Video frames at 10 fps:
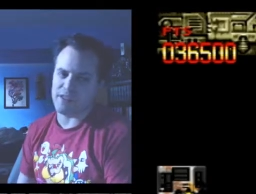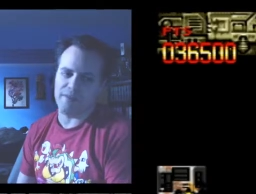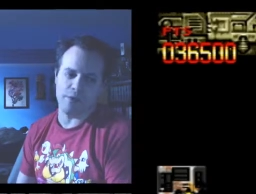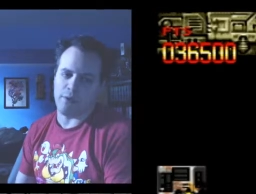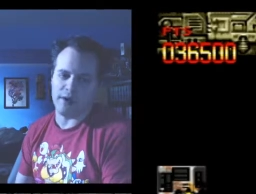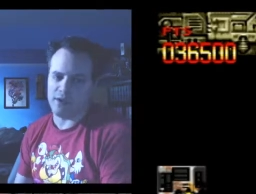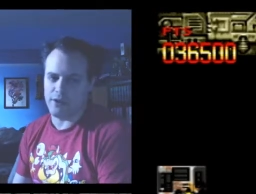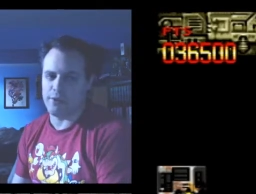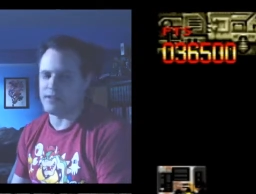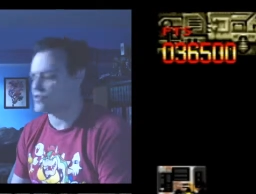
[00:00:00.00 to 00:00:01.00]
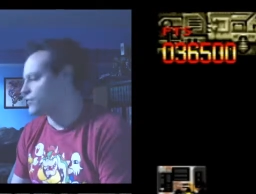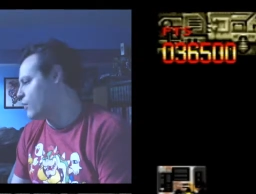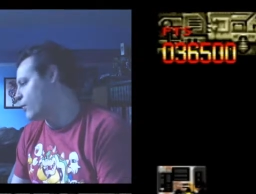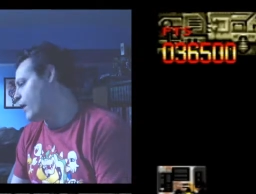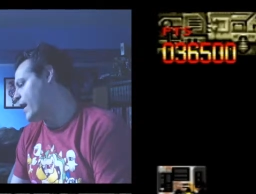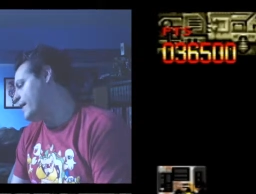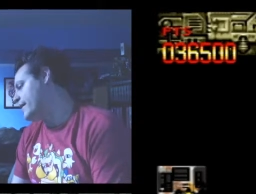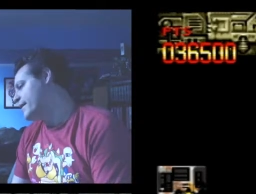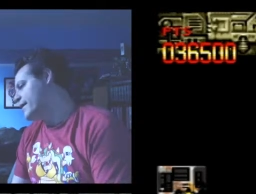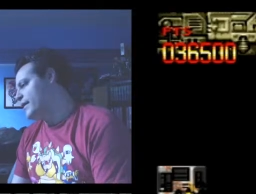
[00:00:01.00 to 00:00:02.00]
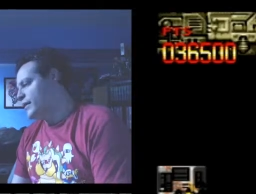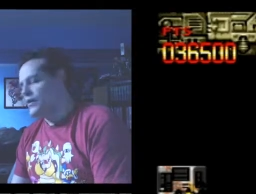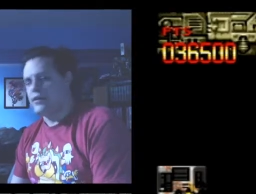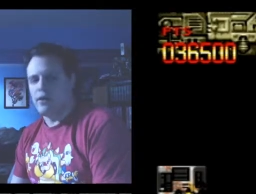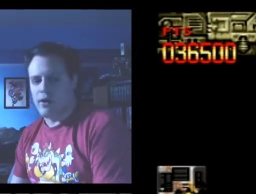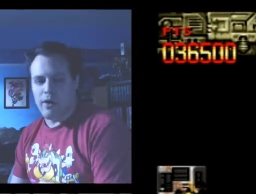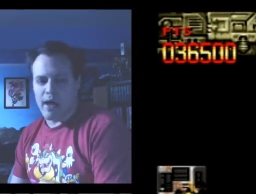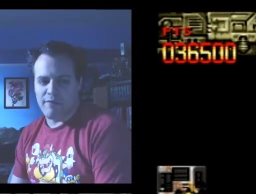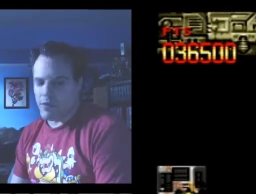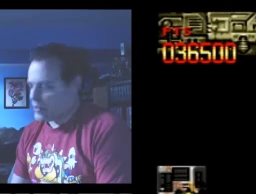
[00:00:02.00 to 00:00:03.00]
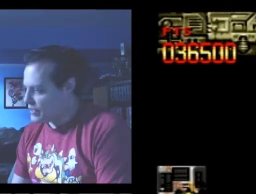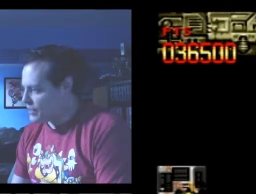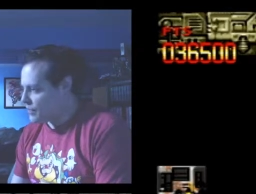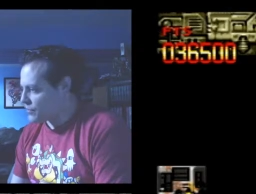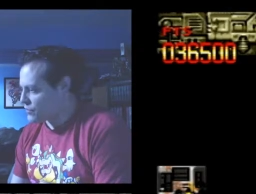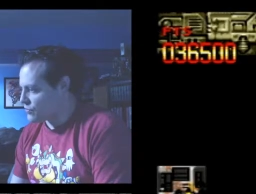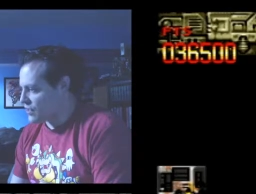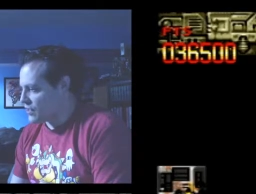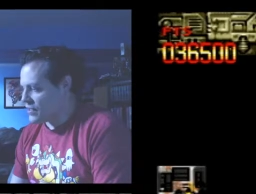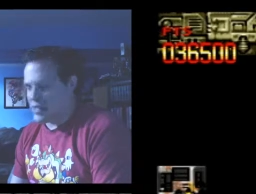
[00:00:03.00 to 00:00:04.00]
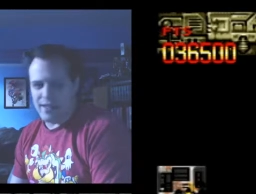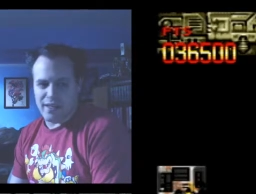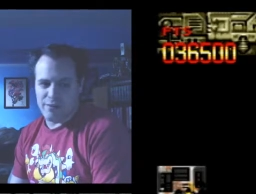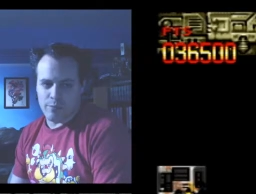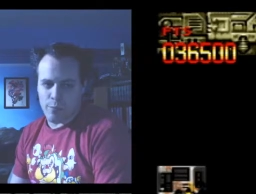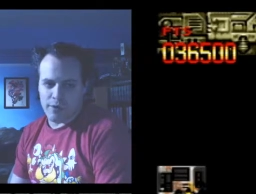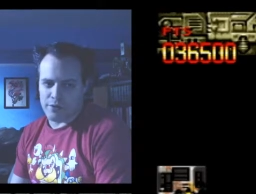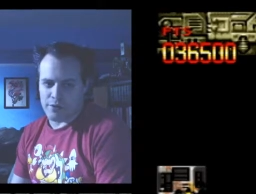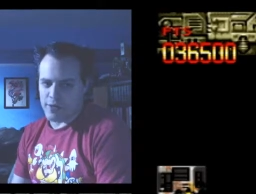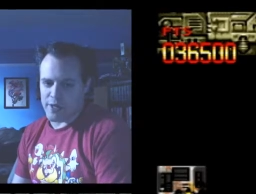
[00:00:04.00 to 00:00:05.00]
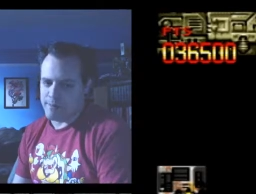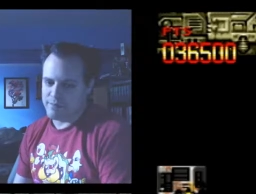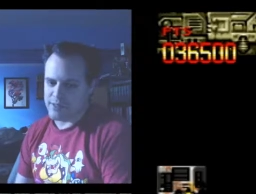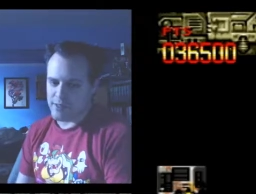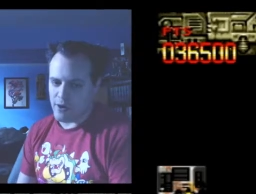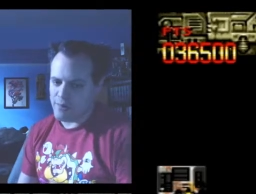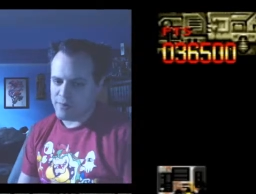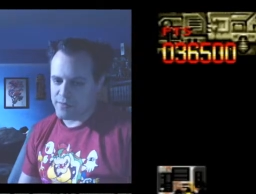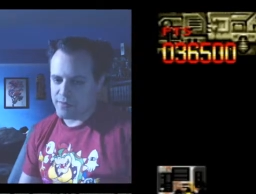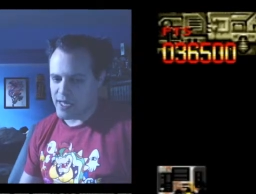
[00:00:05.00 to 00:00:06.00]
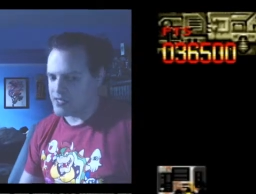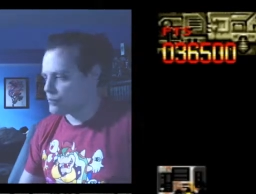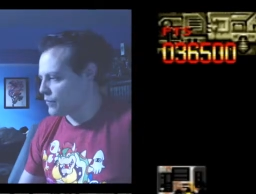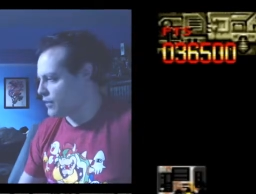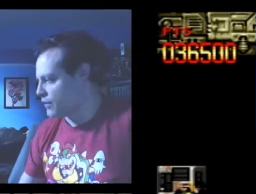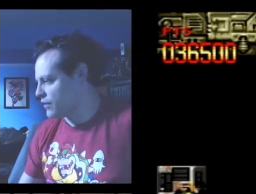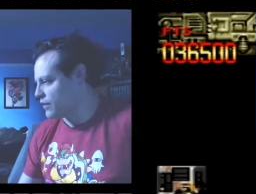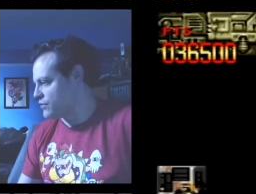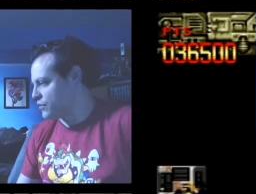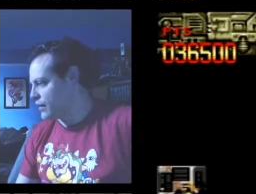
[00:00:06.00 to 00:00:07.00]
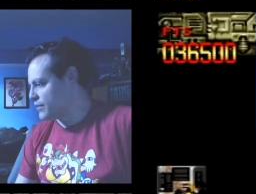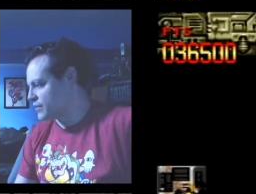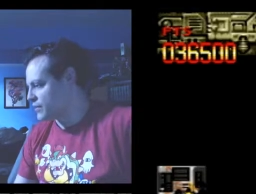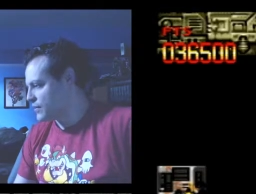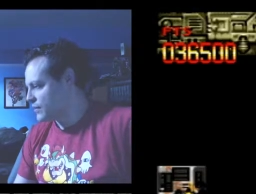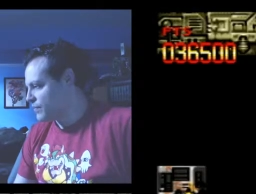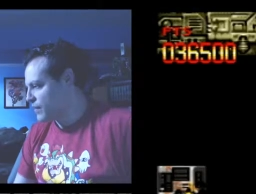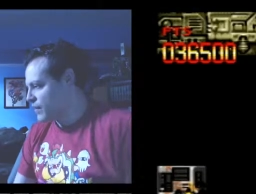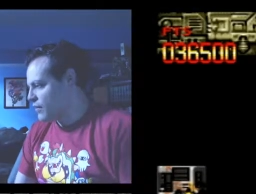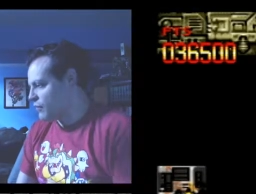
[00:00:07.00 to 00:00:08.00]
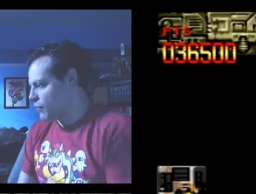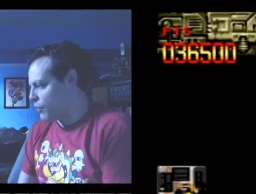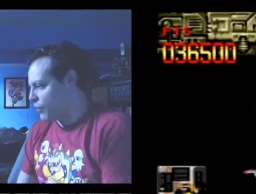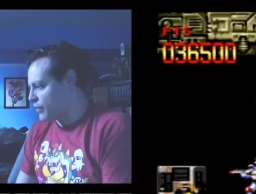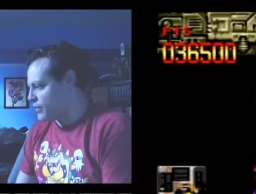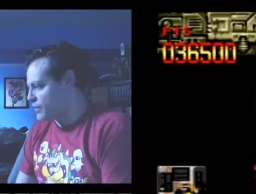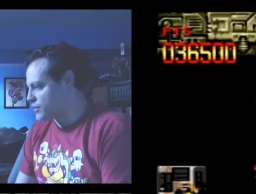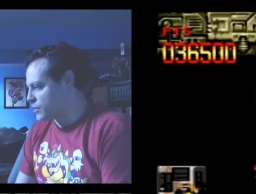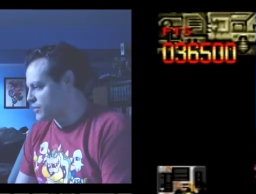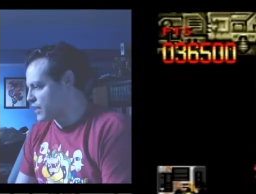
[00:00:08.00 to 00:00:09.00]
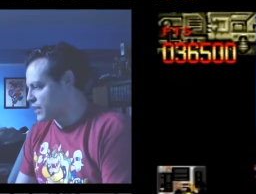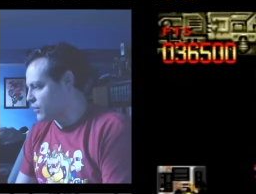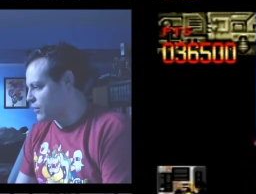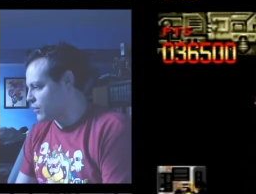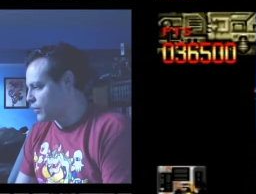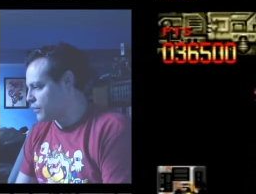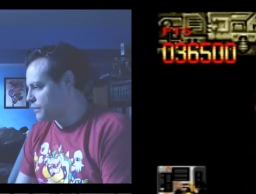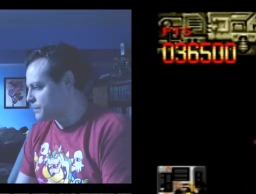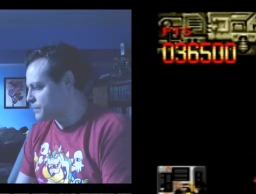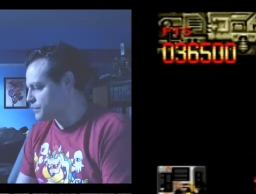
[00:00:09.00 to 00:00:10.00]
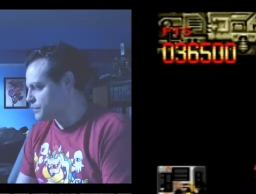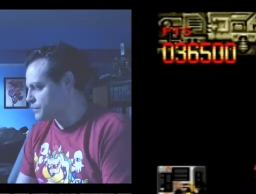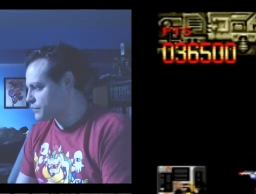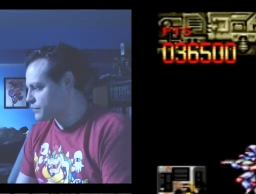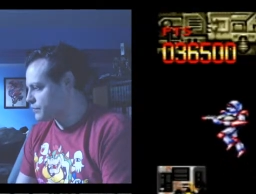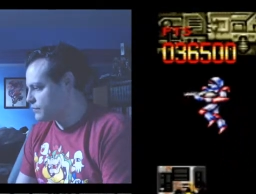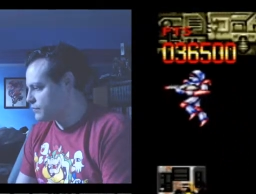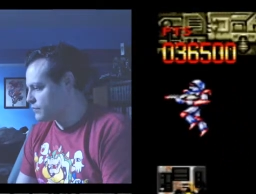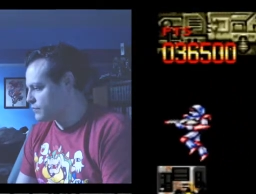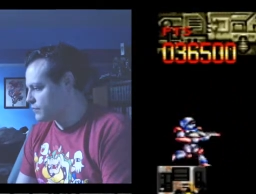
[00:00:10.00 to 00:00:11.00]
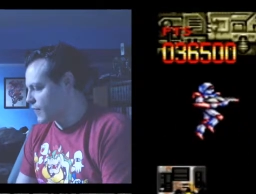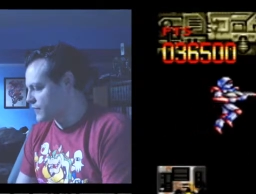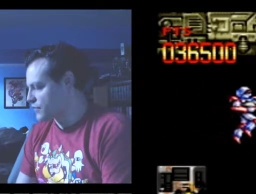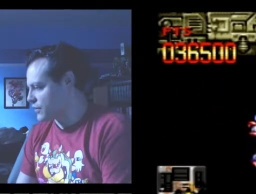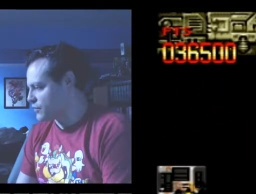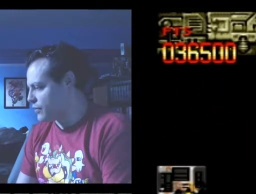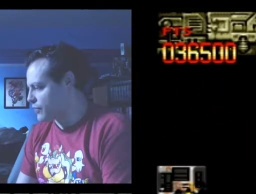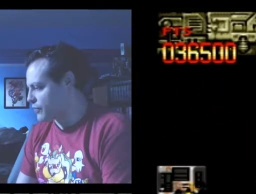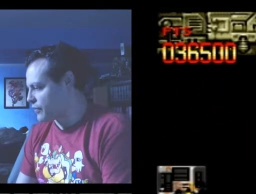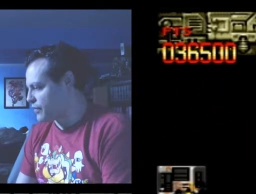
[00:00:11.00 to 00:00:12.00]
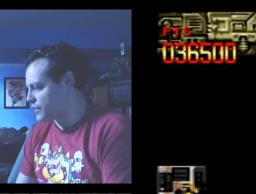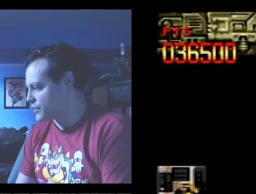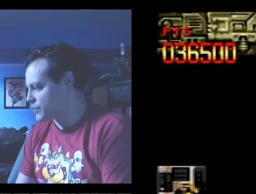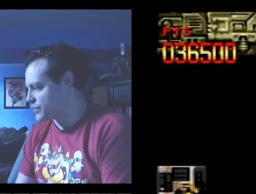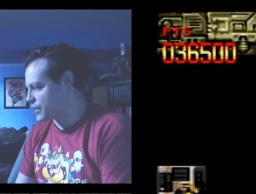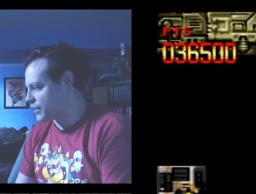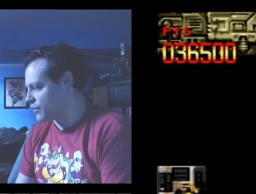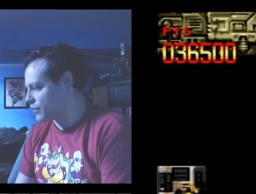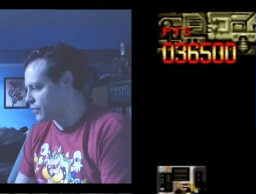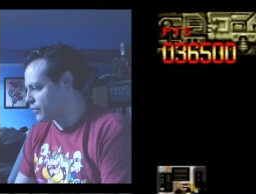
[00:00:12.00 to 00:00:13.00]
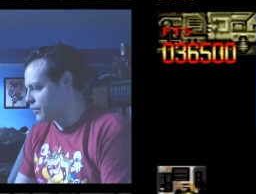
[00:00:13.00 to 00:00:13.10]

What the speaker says: If you wanted to do it the slow way, you know, I've already demonstrated it in 1.3. So that's really going to do it for this particular... That's going to do it for this particular